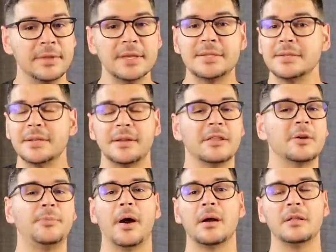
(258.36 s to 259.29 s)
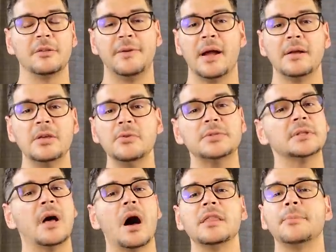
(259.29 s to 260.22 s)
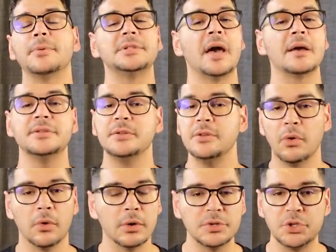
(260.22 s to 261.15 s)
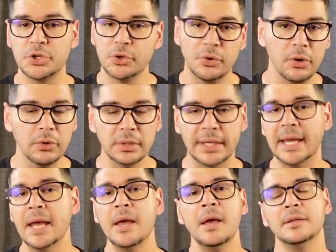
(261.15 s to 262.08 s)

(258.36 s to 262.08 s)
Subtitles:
This is another part of the fair use law that protects yours truly.